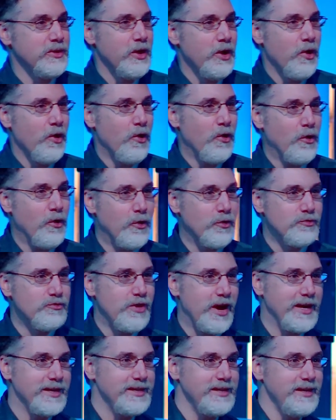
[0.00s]

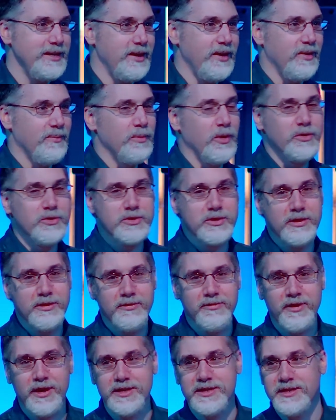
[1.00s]
already, most of the
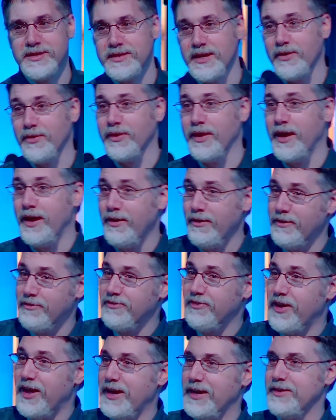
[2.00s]
faces out there are
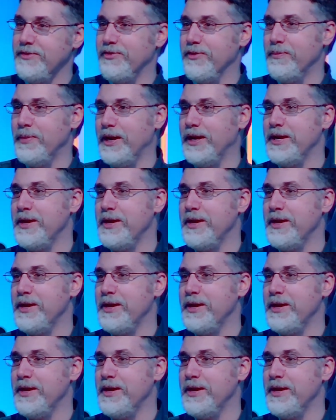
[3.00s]
fairly familiar,